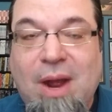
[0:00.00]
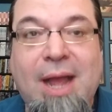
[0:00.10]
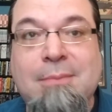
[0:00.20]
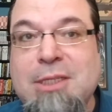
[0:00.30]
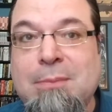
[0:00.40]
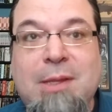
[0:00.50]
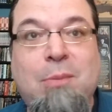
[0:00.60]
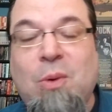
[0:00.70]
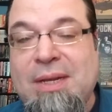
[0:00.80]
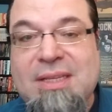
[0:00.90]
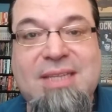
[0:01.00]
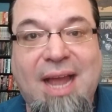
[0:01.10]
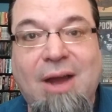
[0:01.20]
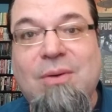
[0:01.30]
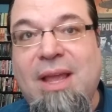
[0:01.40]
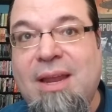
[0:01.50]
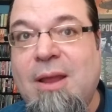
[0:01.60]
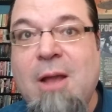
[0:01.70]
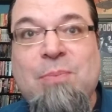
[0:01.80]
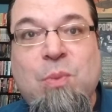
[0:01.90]
I'm simply pointing this out.
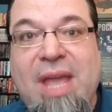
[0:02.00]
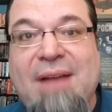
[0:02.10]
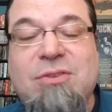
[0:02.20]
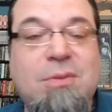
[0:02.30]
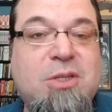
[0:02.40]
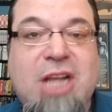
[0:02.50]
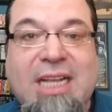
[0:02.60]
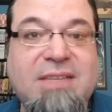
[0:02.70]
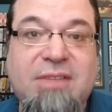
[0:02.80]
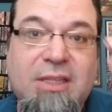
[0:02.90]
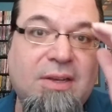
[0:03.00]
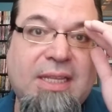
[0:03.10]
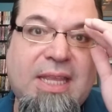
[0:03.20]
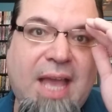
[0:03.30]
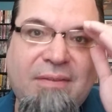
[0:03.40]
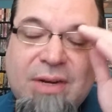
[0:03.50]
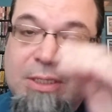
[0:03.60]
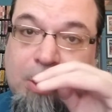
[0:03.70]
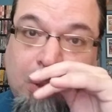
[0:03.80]
And we have to objectively look at the evidence.